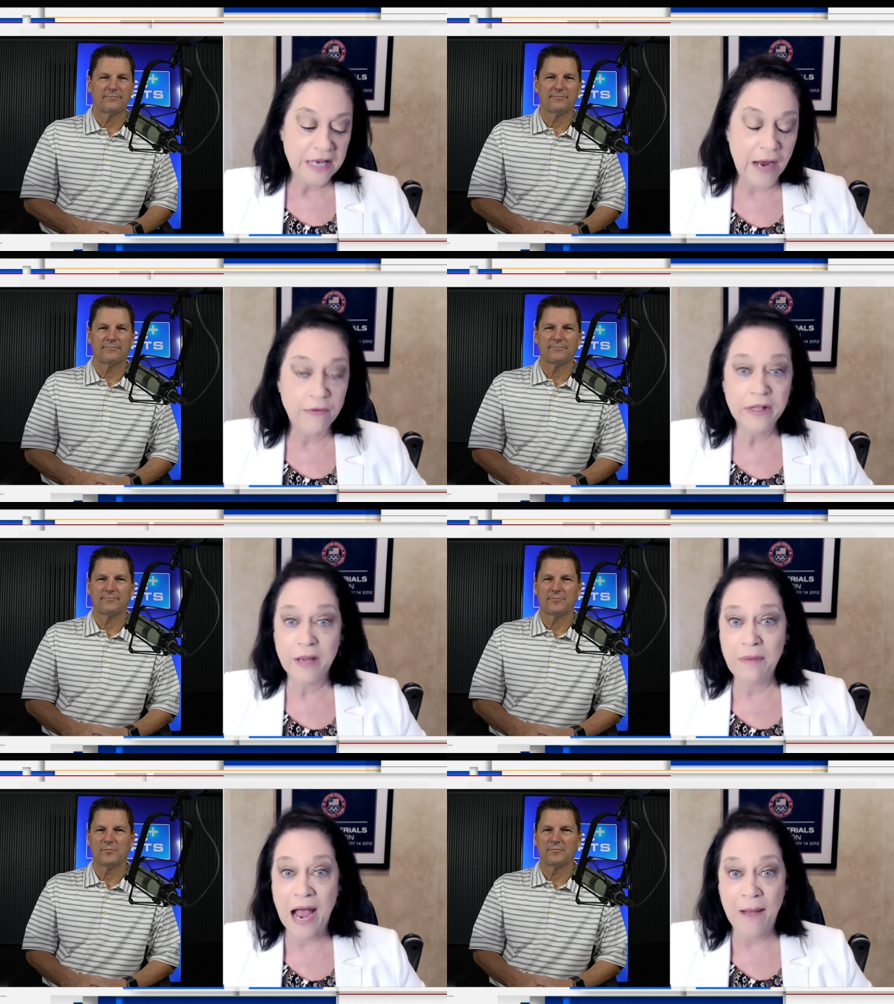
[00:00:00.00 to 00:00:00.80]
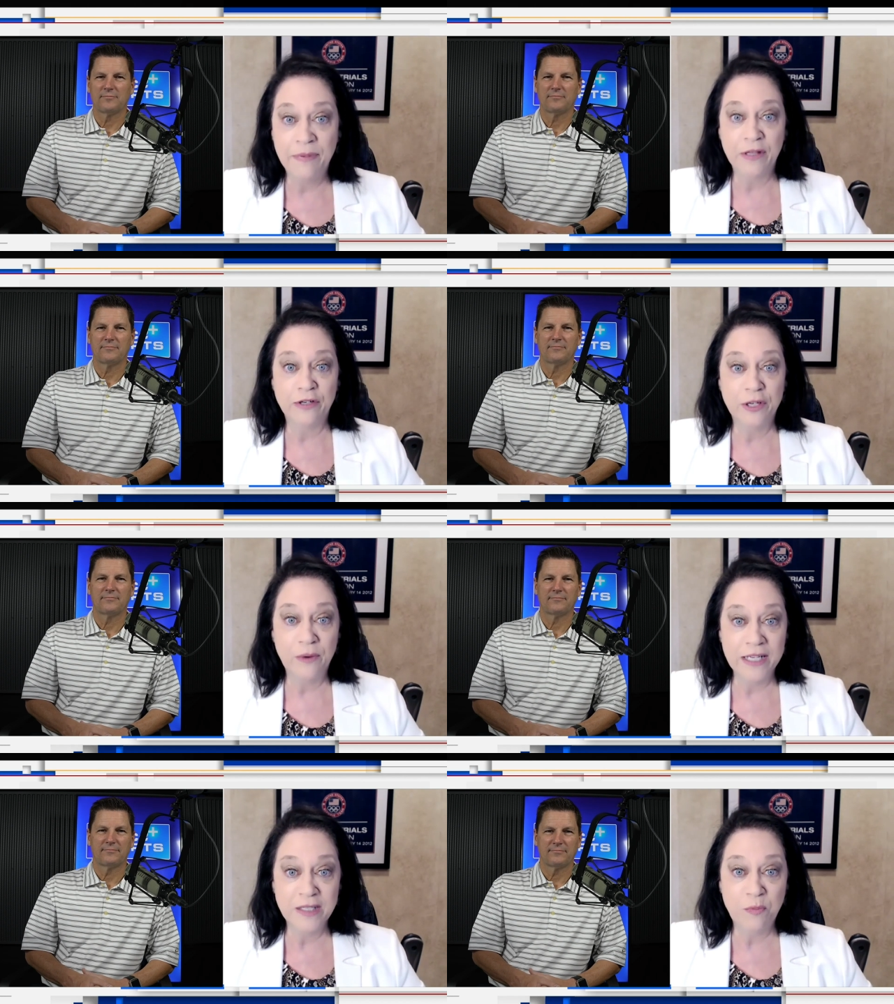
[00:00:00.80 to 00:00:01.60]
Speaker 1: not really a popular
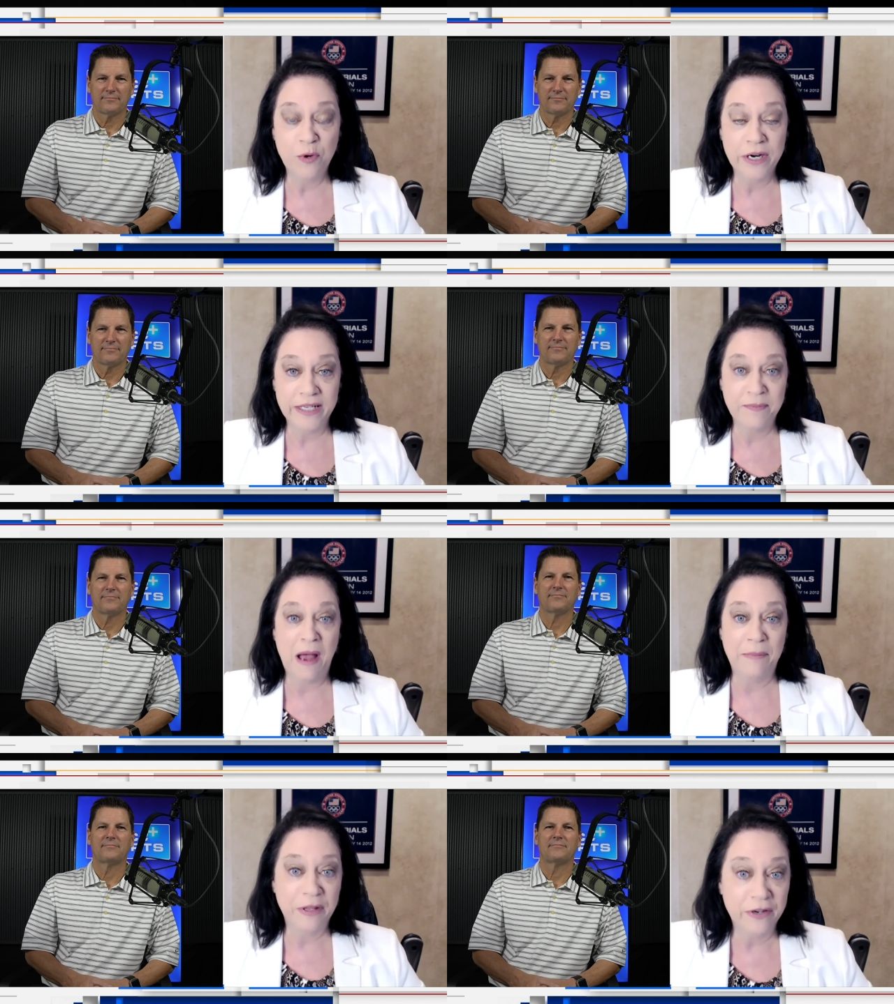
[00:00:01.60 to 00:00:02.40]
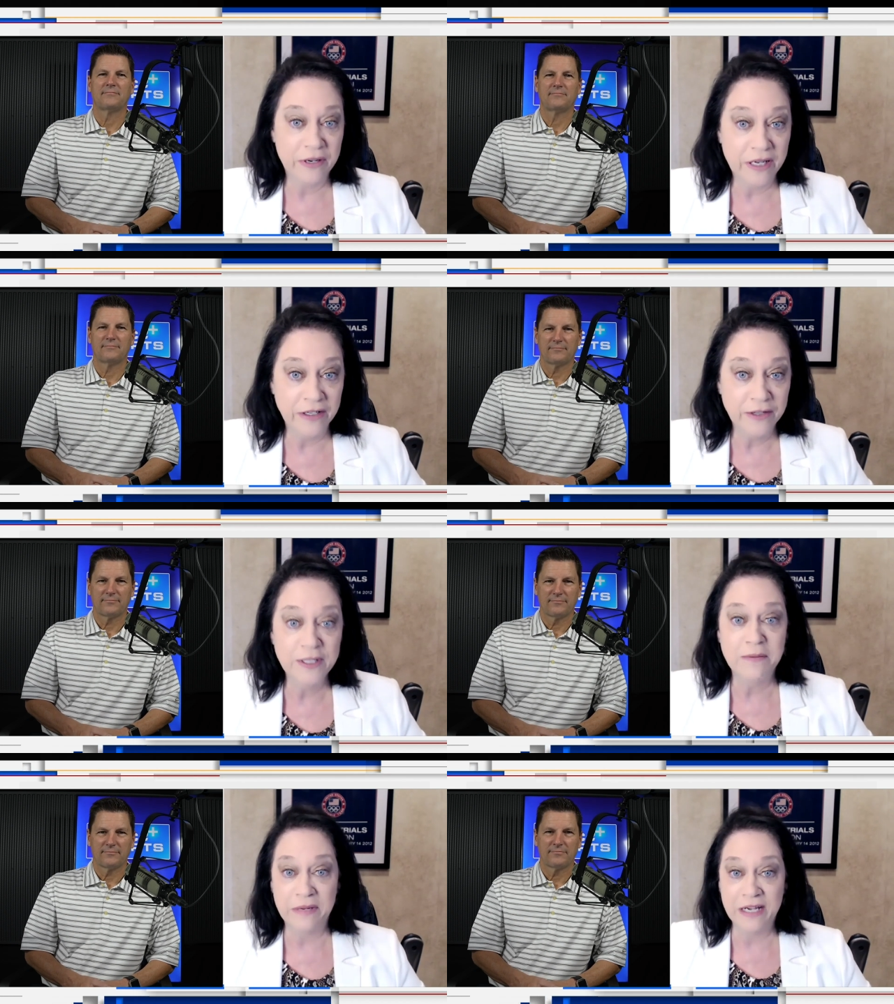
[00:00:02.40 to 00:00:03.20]
U.S. sport, it's popular in, in
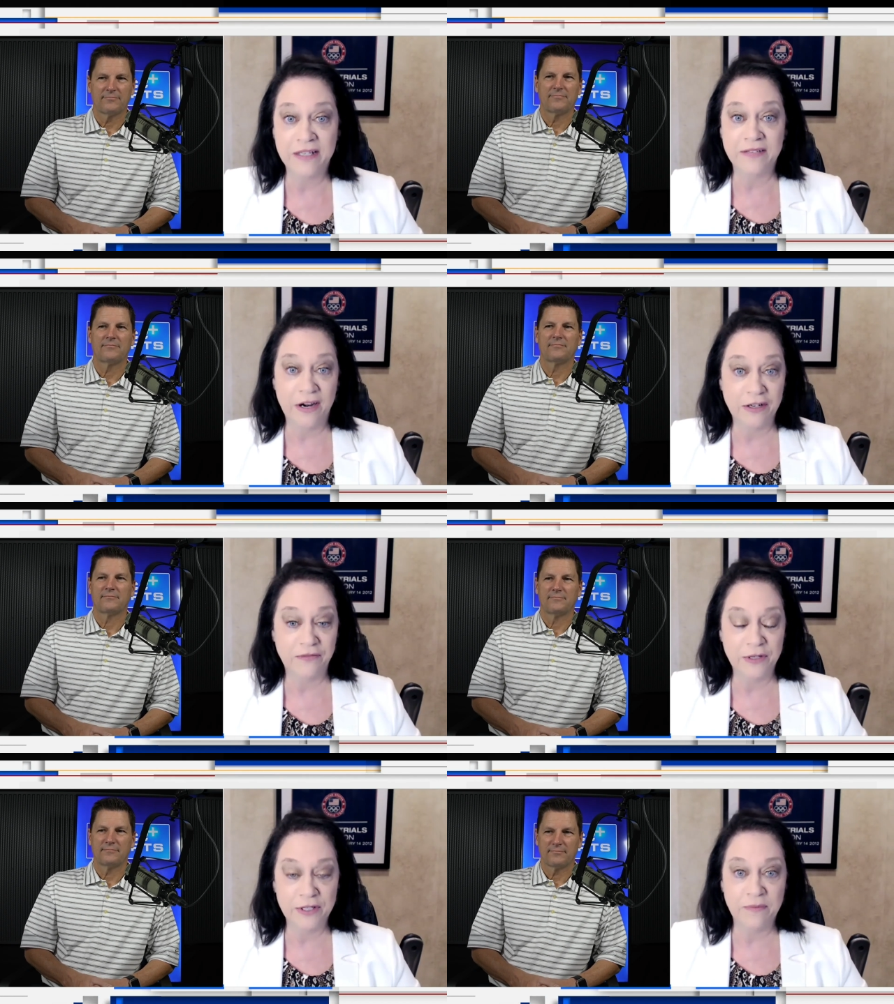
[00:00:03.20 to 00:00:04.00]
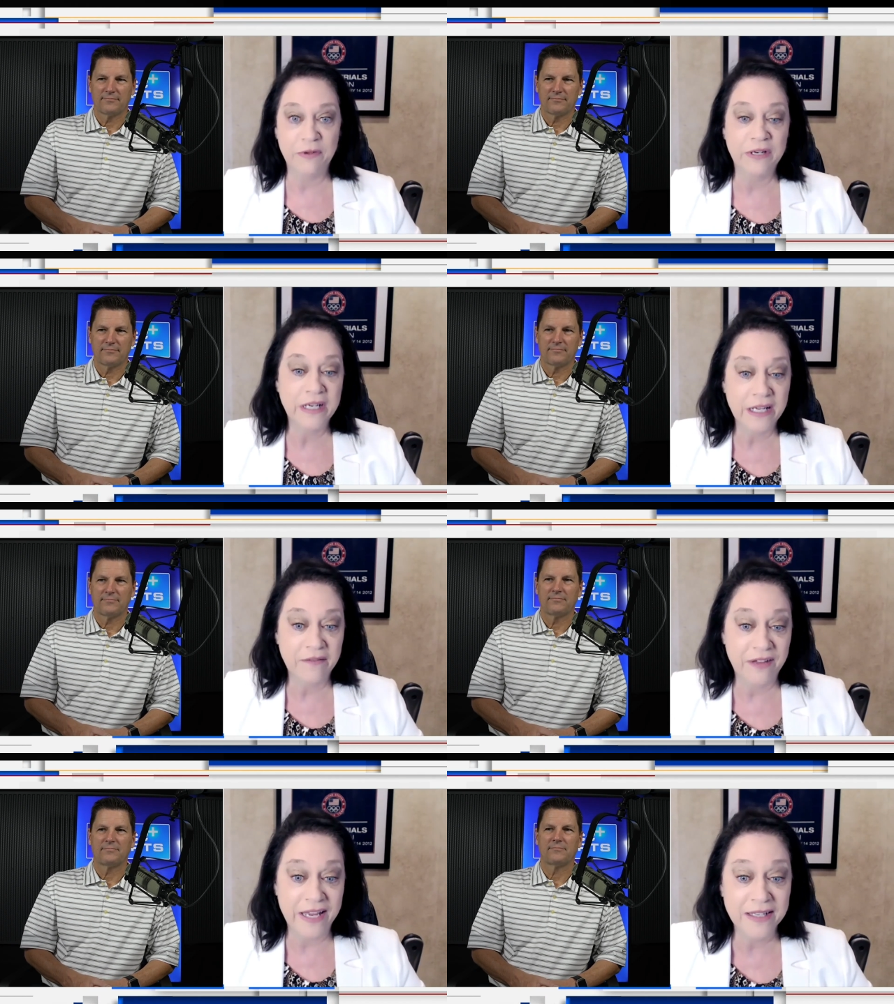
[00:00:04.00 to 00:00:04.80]
Houston because of our diverse
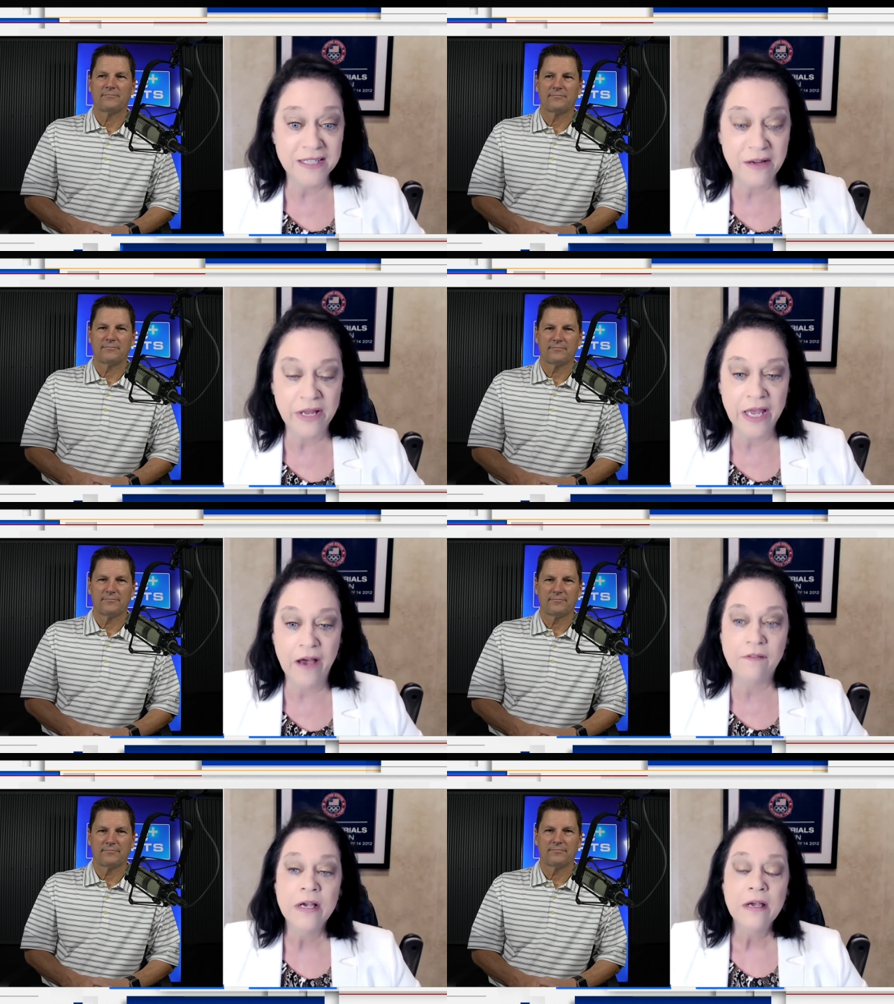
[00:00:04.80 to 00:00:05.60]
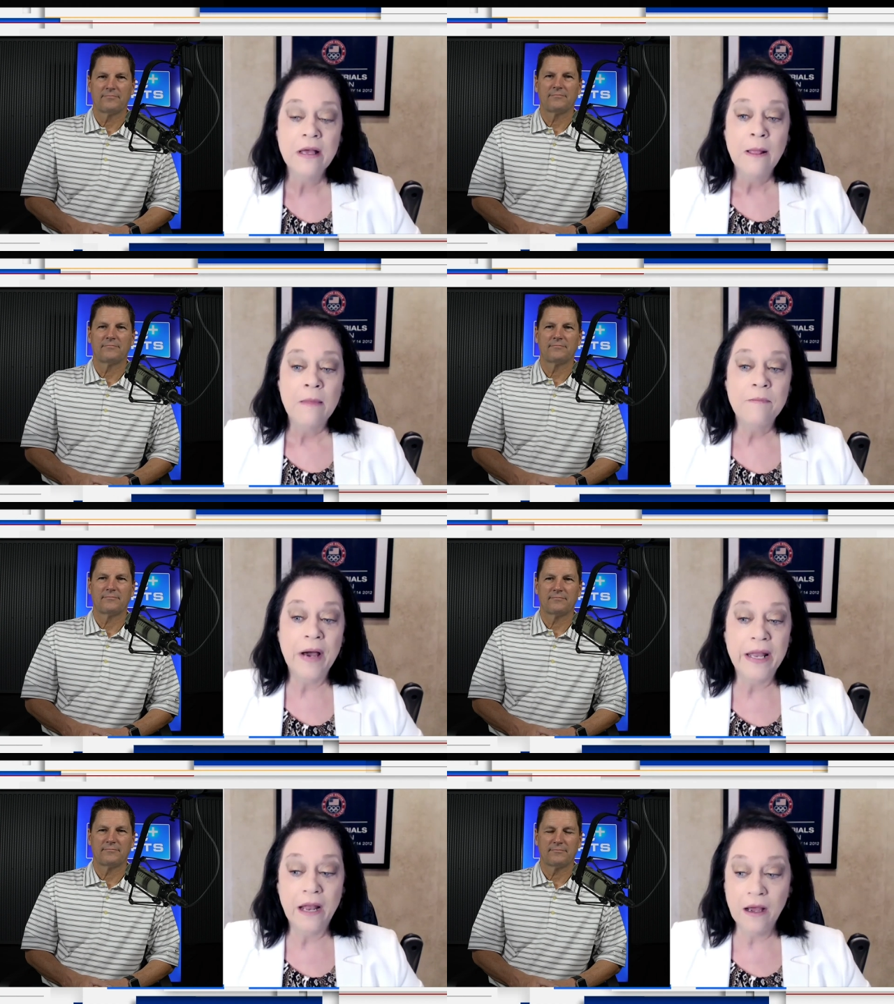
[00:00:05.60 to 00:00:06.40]
community and fans that we have.
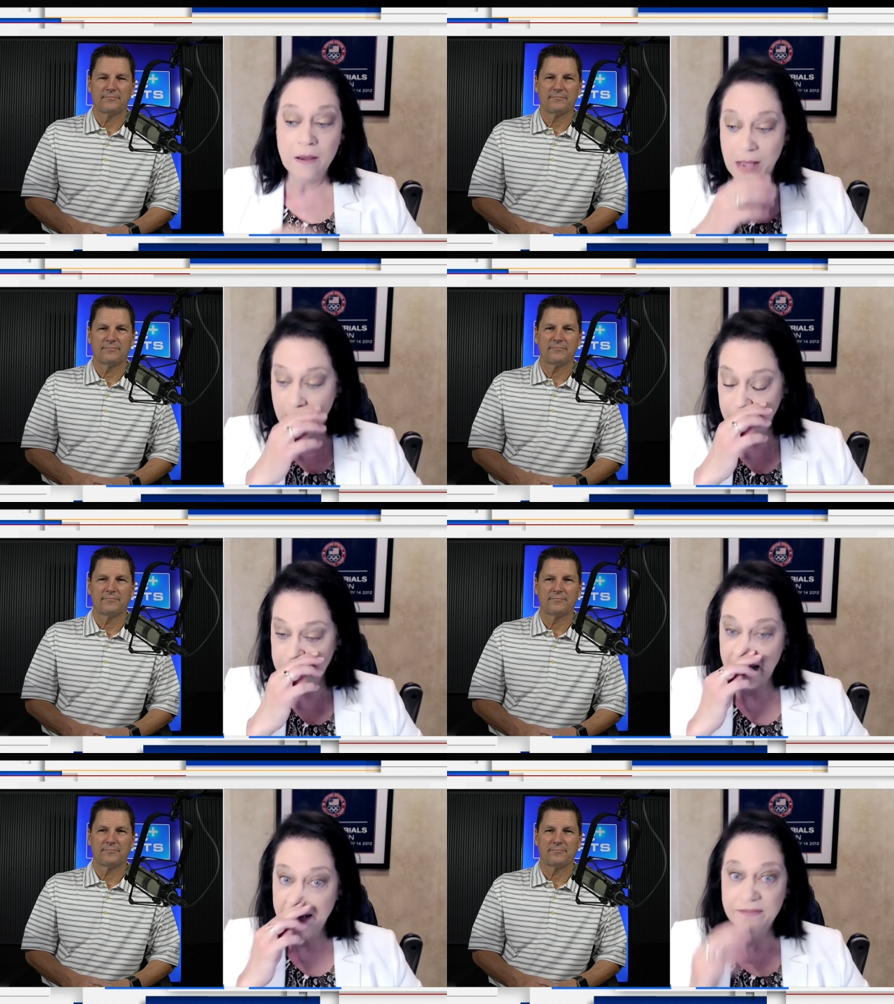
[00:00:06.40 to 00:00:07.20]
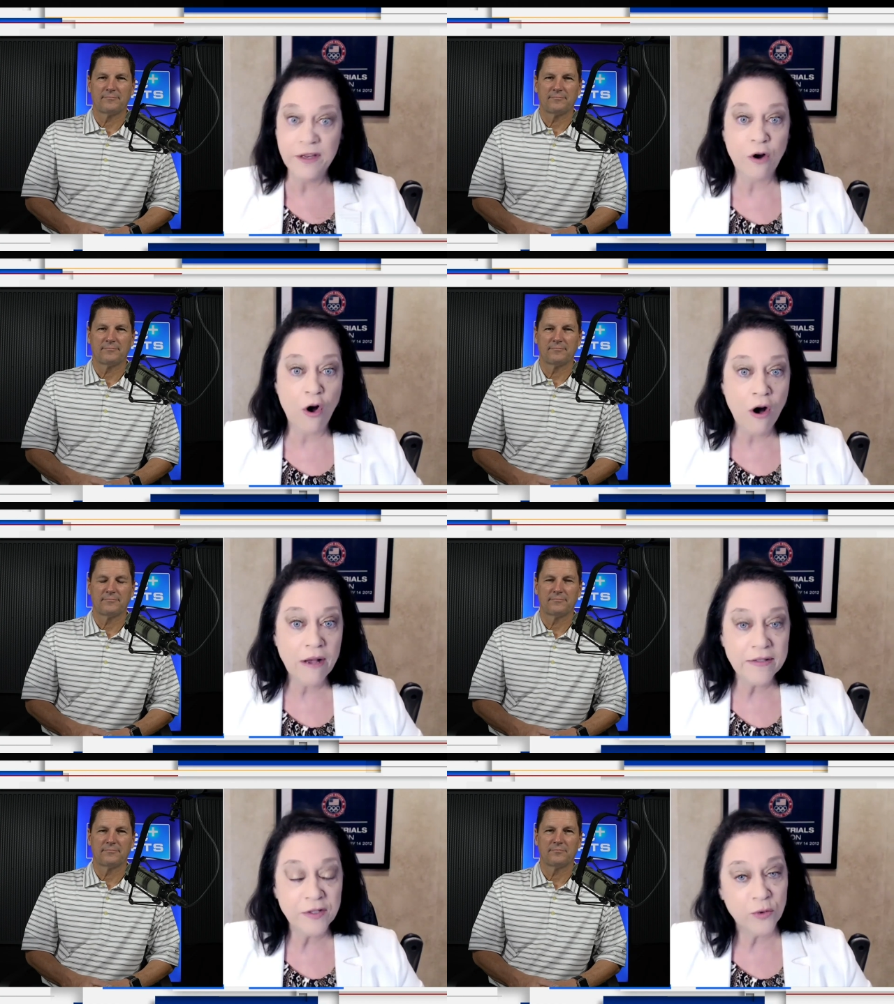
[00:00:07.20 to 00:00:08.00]
But um, I would say they're
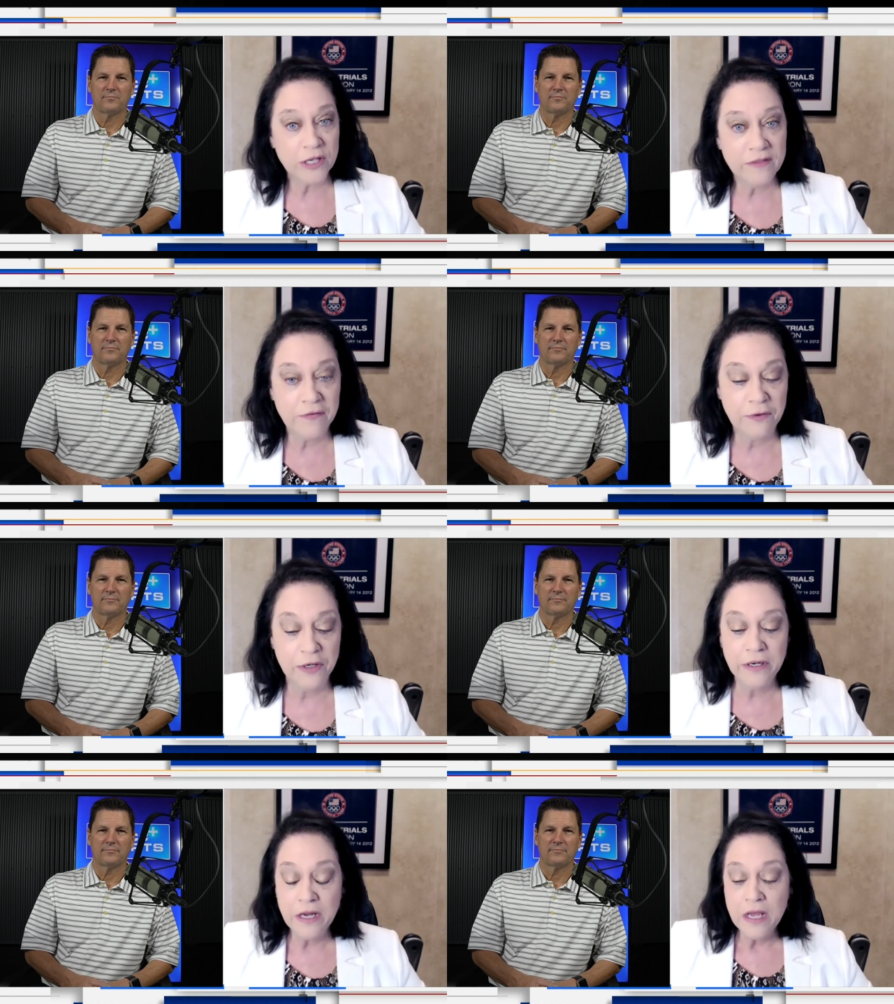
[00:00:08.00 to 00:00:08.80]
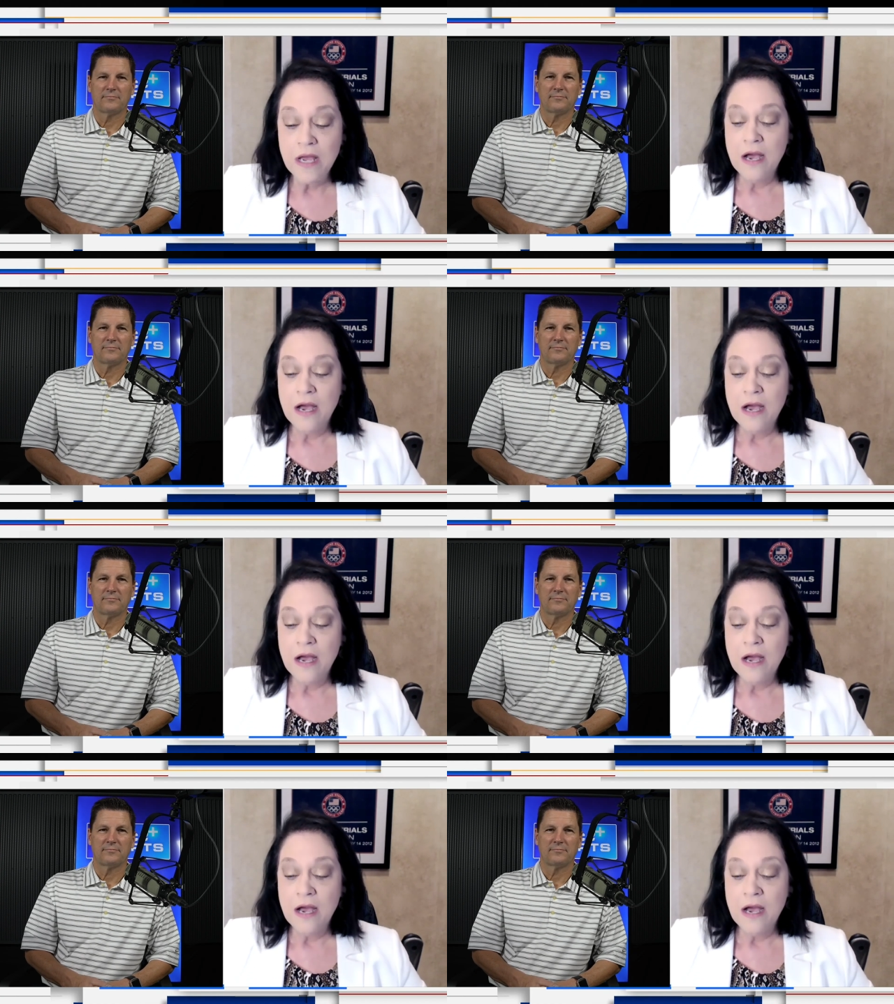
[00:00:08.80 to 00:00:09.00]
all sort of different